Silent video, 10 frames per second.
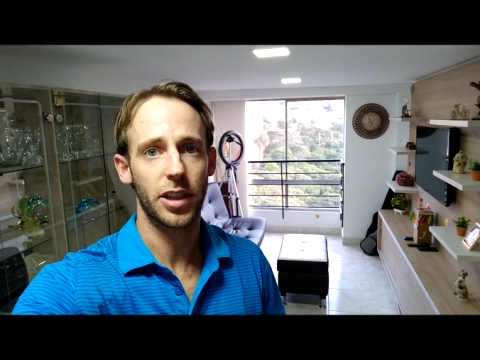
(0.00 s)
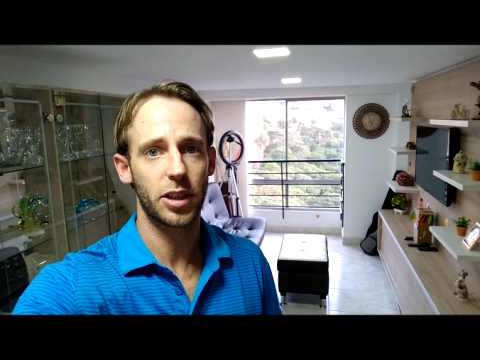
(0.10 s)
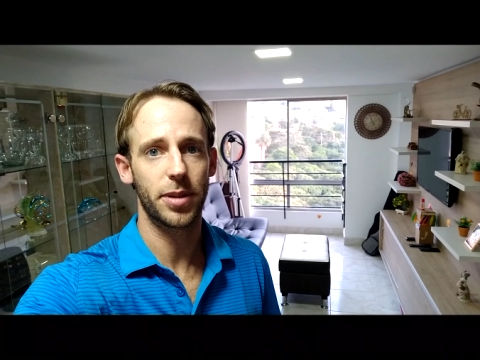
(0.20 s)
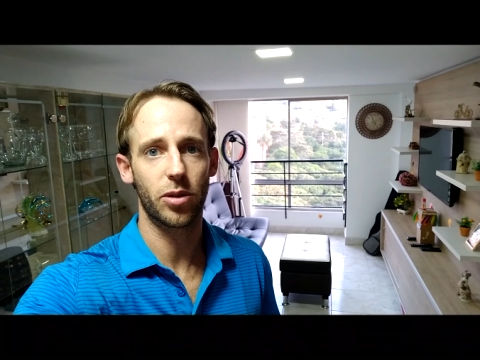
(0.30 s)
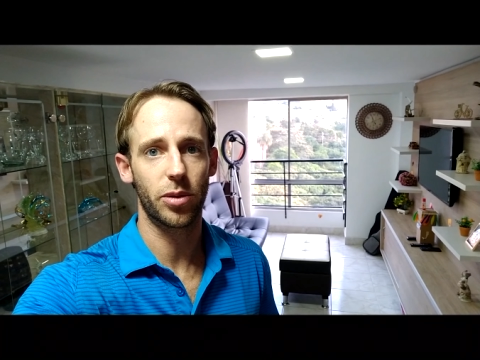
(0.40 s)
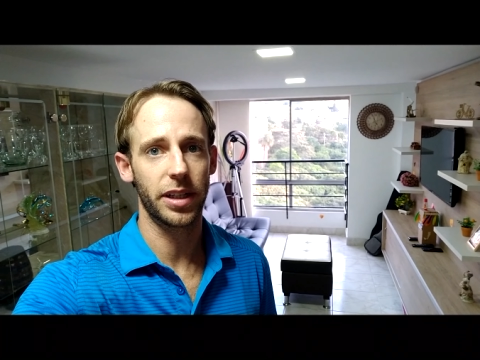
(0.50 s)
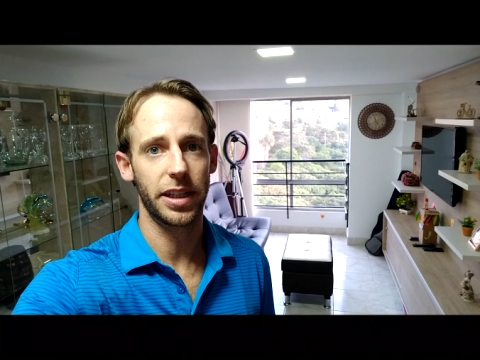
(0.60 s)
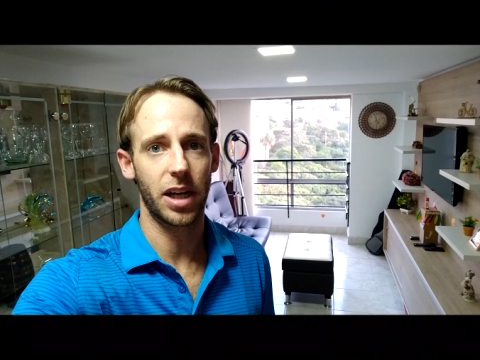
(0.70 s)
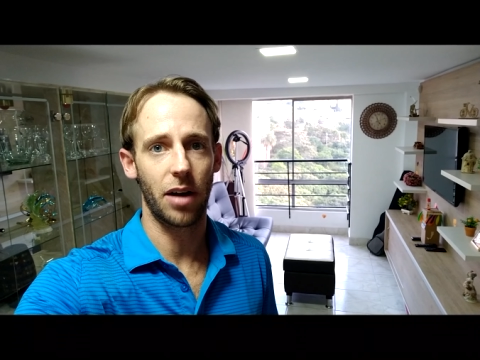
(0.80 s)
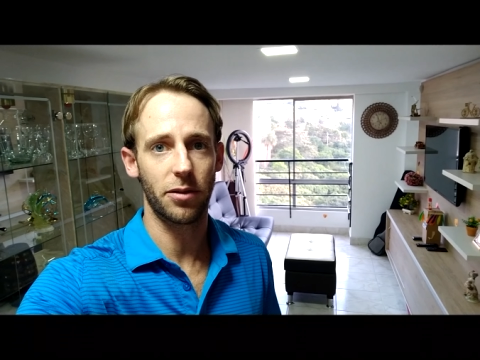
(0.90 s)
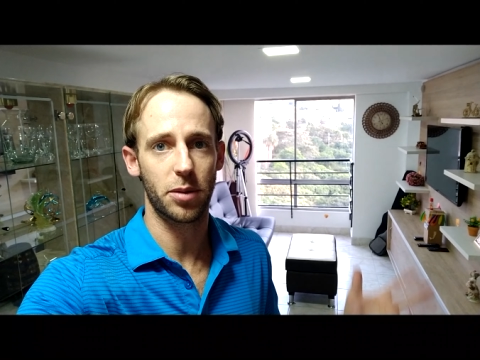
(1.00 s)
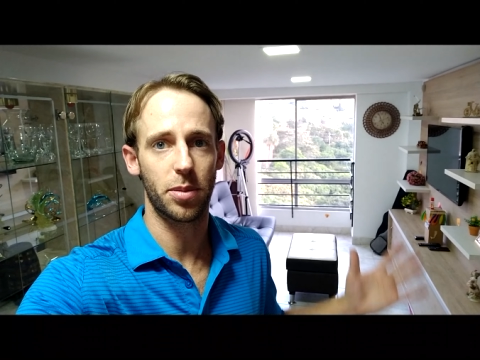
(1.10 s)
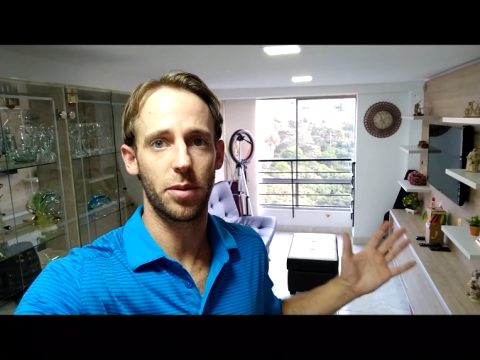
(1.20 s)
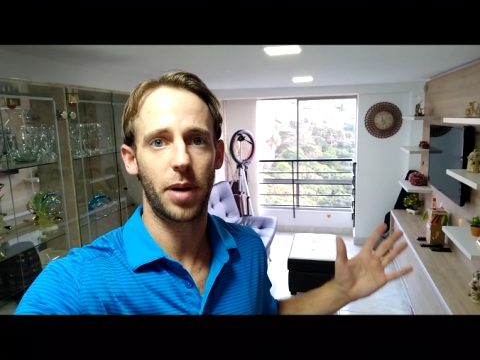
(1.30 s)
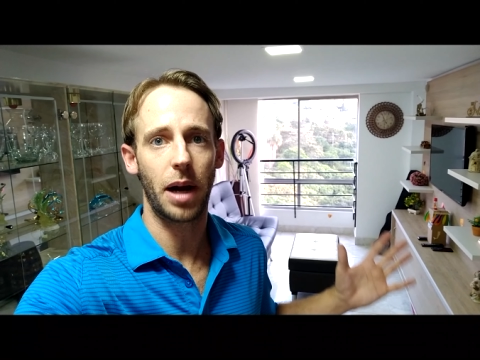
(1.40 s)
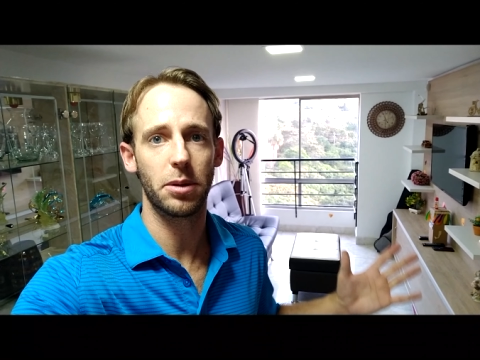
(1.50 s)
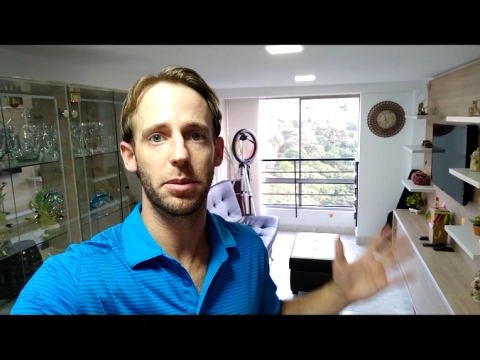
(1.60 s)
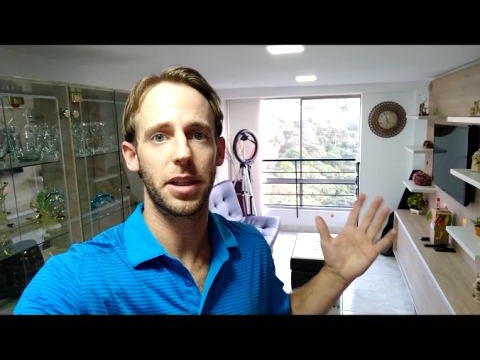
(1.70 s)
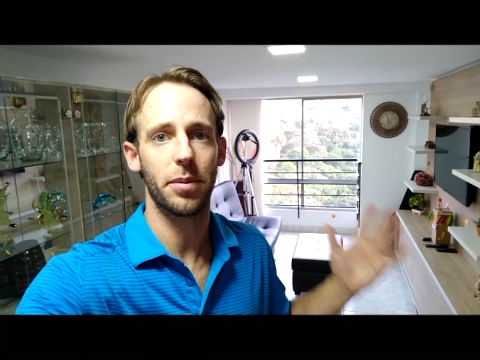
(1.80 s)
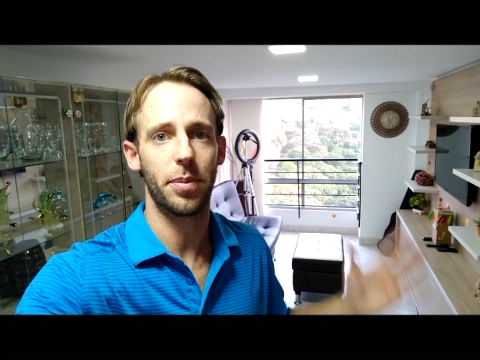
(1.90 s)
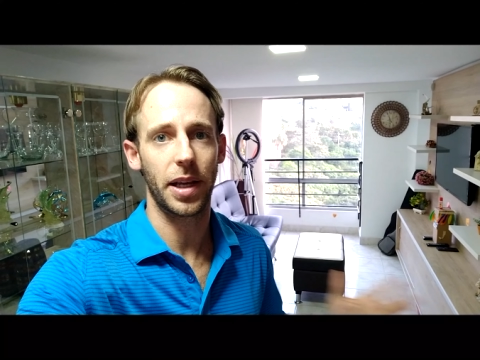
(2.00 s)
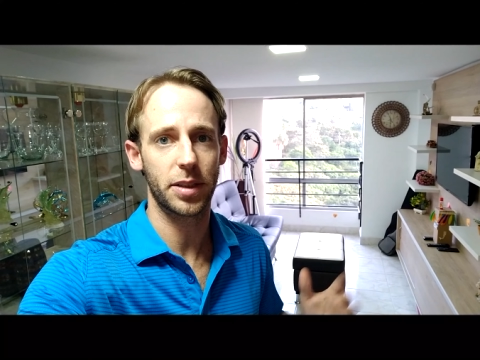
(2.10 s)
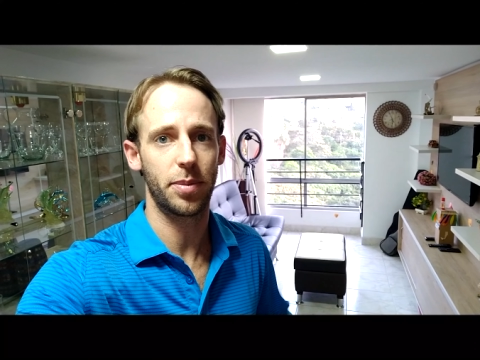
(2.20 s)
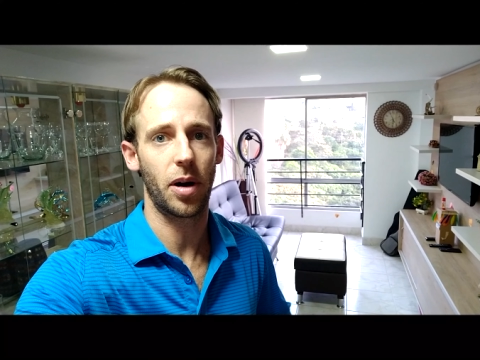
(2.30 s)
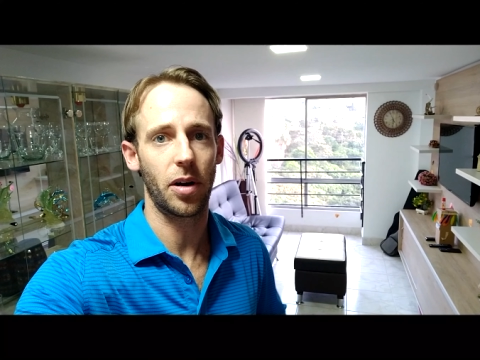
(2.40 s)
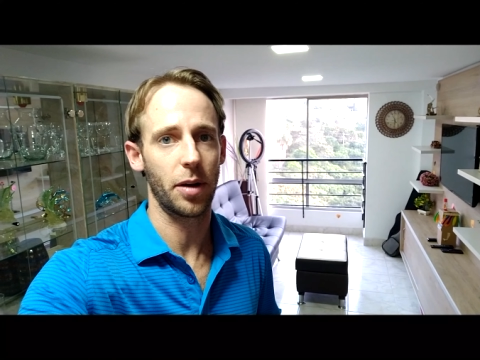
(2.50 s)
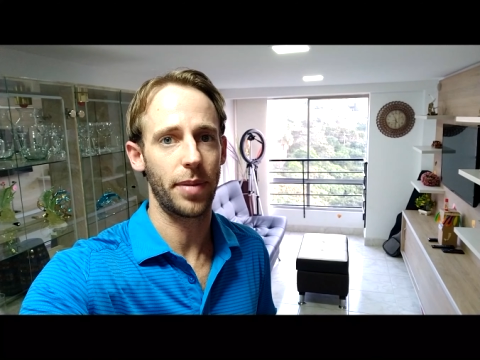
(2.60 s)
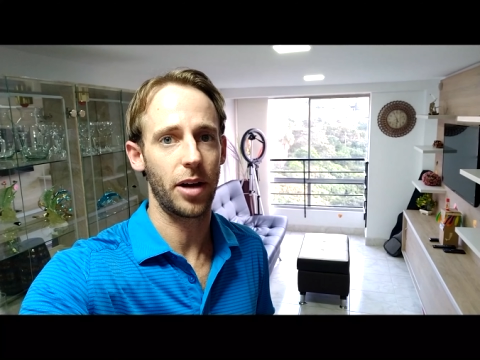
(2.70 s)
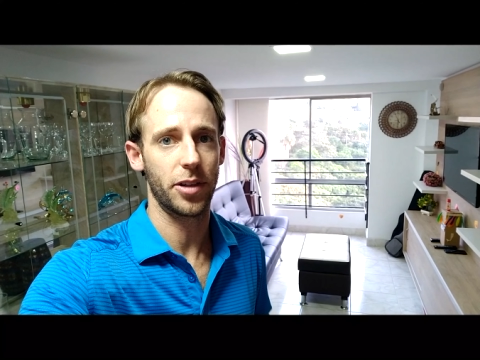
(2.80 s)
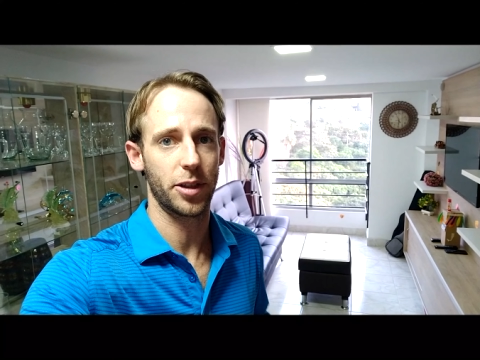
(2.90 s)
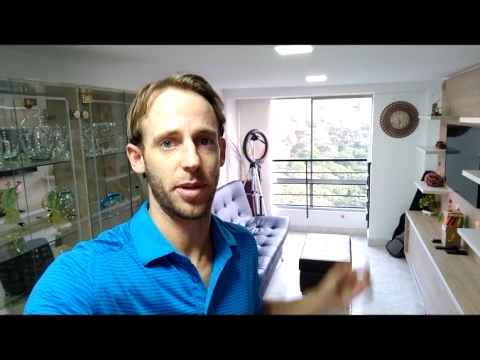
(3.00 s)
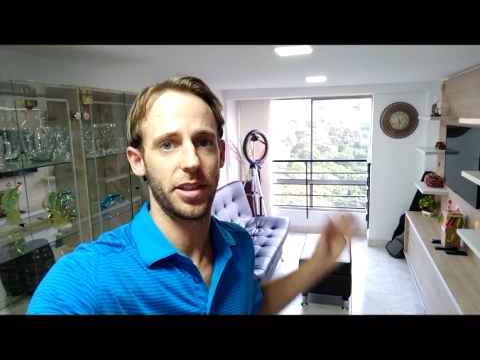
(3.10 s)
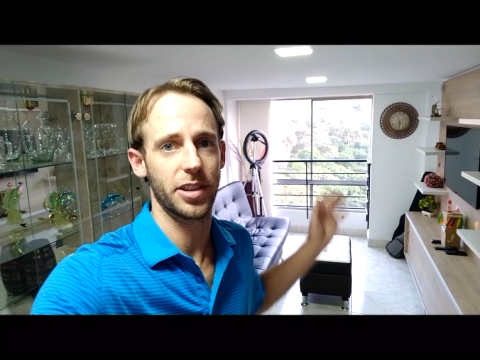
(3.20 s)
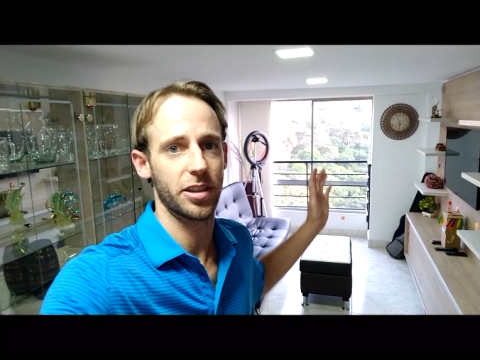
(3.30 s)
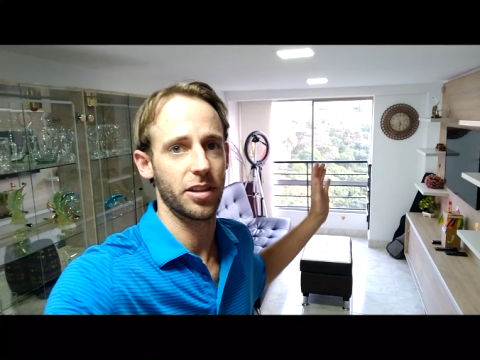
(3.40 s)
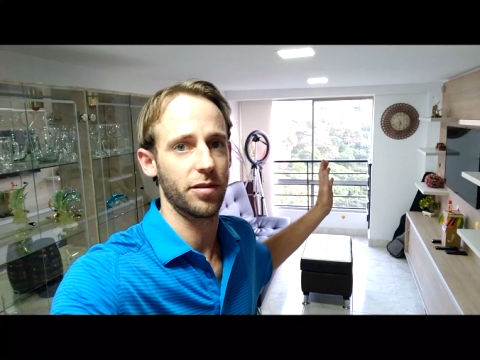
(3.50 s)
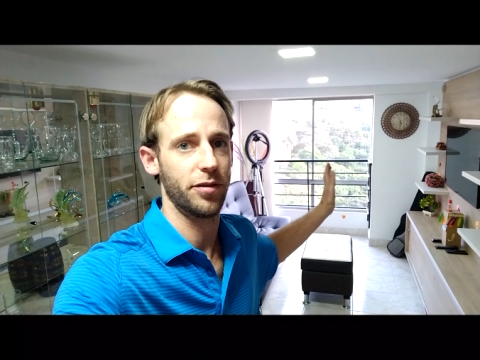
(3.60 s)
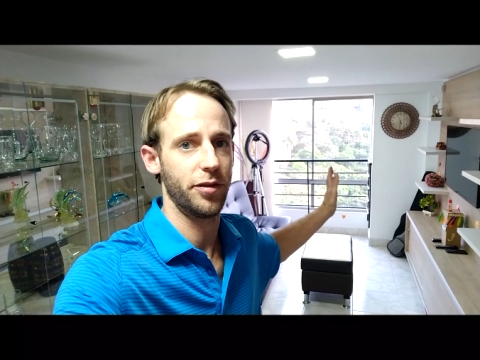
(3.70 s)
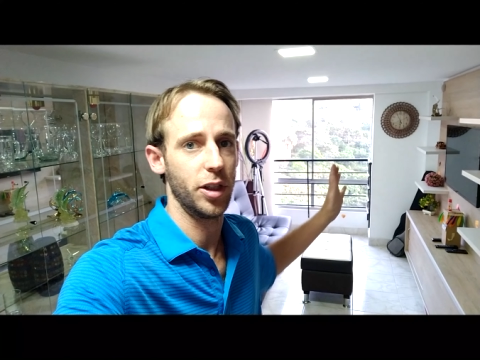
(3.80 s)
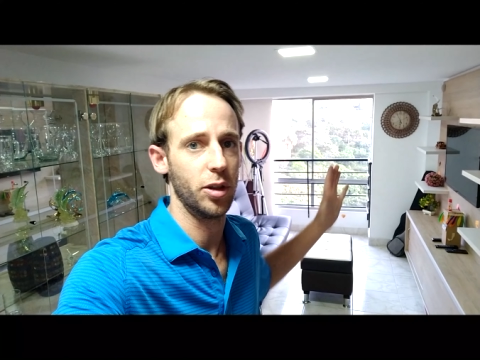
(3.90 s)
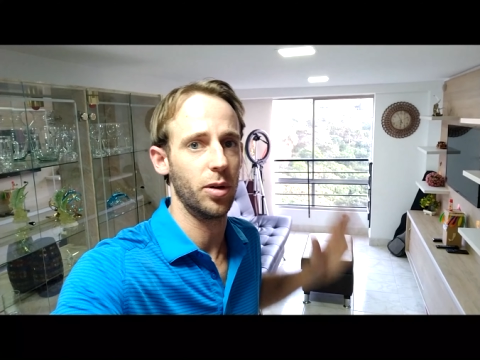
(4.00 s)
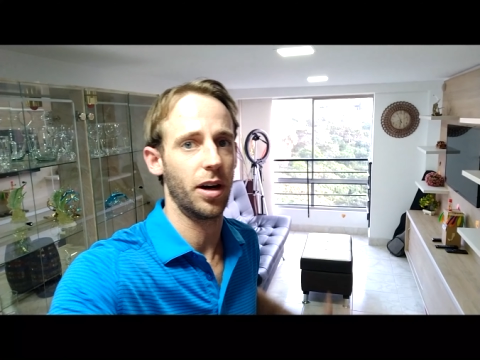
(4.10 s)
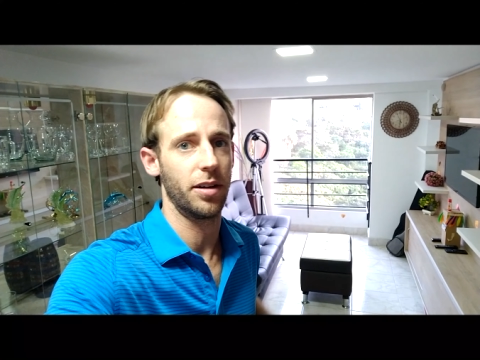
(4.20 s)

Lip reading: This has been really comfortable. Probably the best part about this place is the view